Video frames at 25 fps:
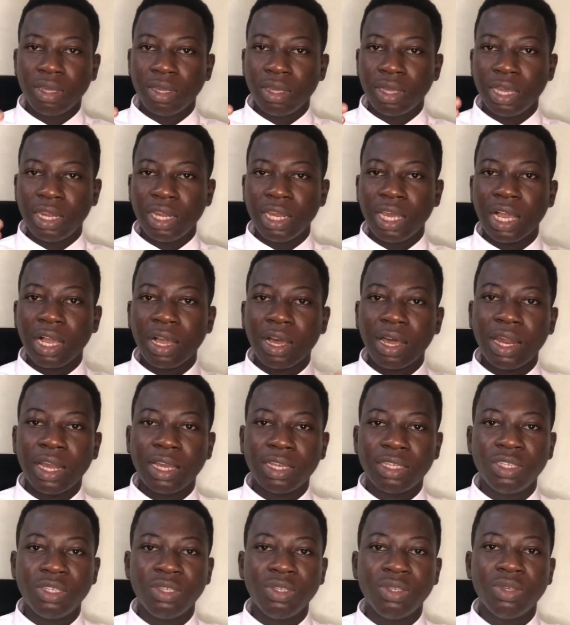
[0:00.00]
any account
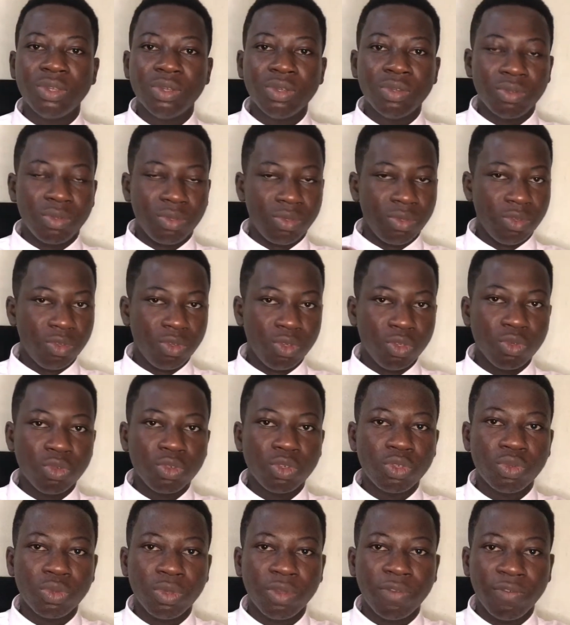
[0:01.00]
that you use
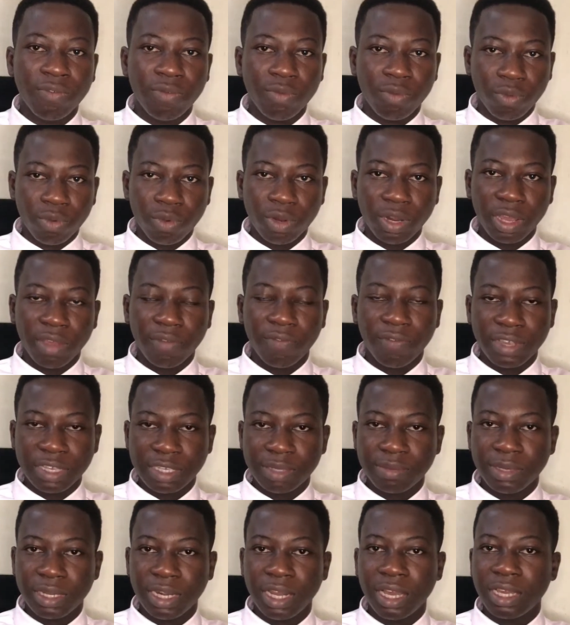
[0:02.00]
to do the
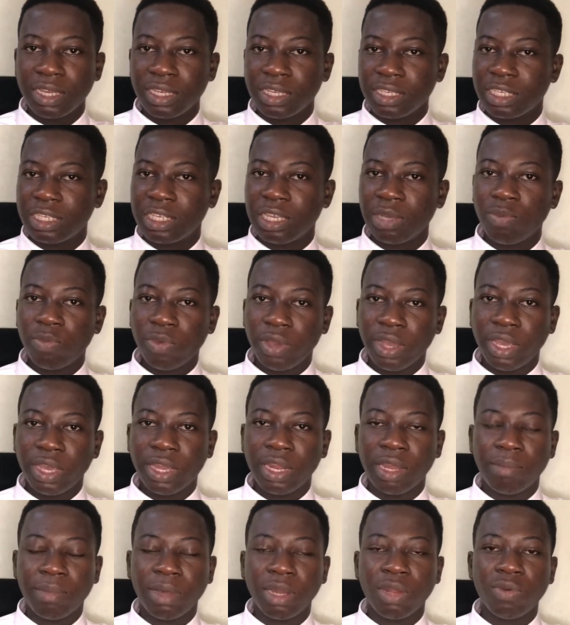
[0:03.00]
investment. That is the same way
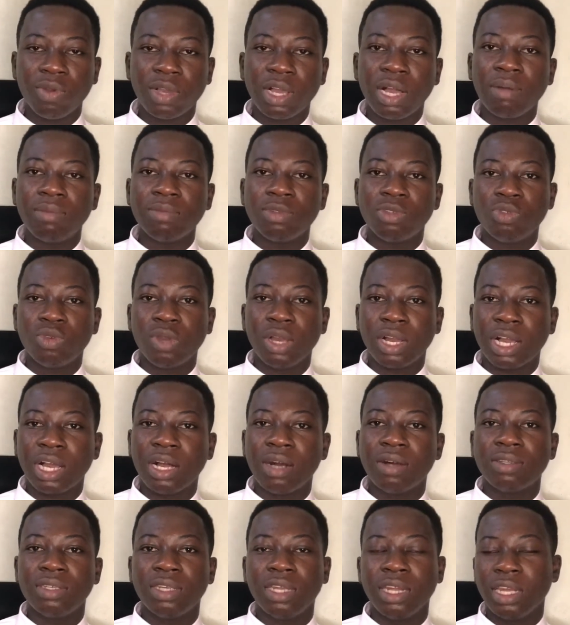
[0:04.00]
the money will come to your
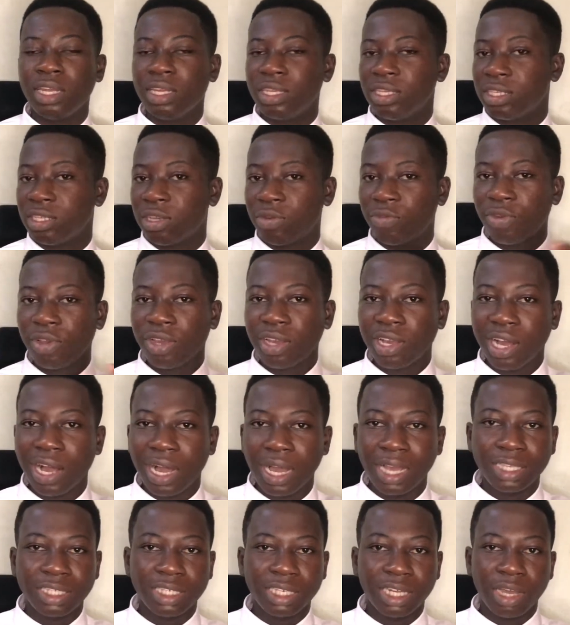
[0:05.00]
account, and then it's a real
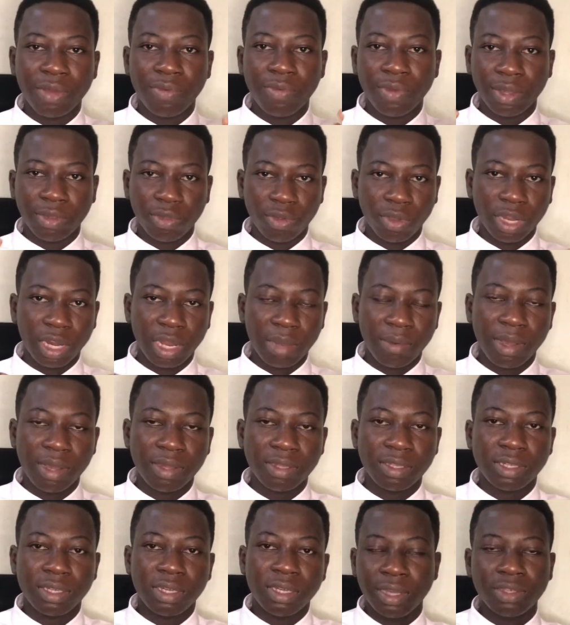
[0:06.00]
cash that we are talking about.
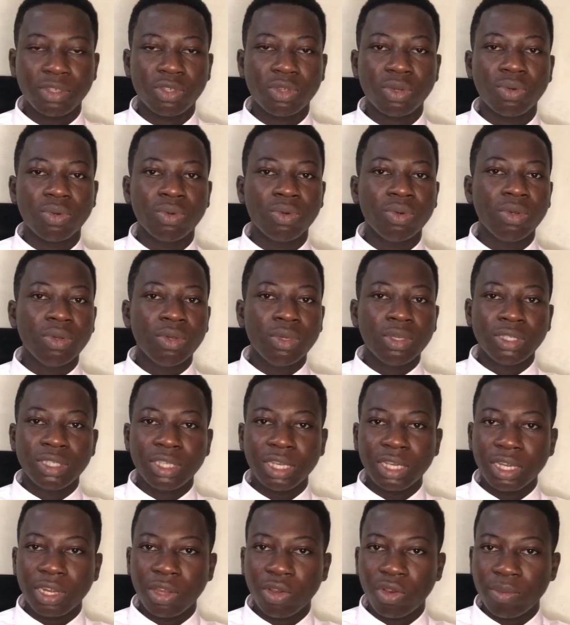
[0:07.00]
So check
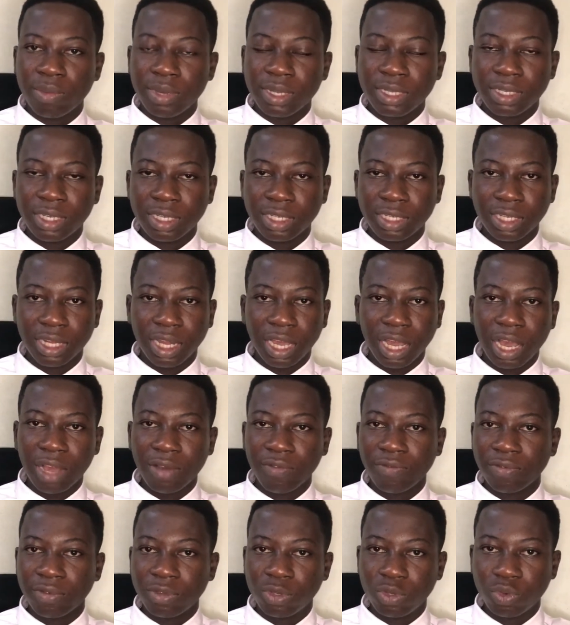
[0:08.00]
in the comment section. I have
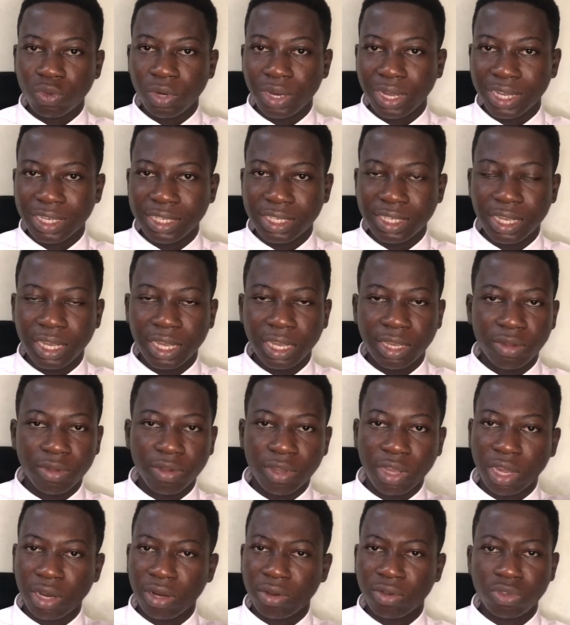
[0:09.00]
2 links there. You
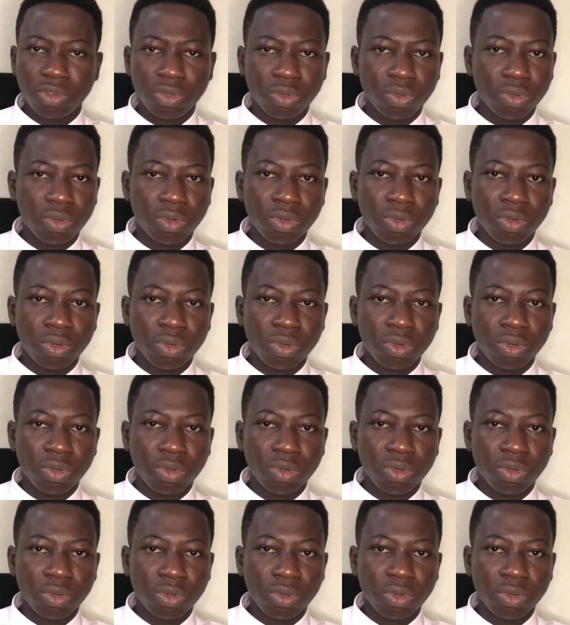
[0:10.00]
can also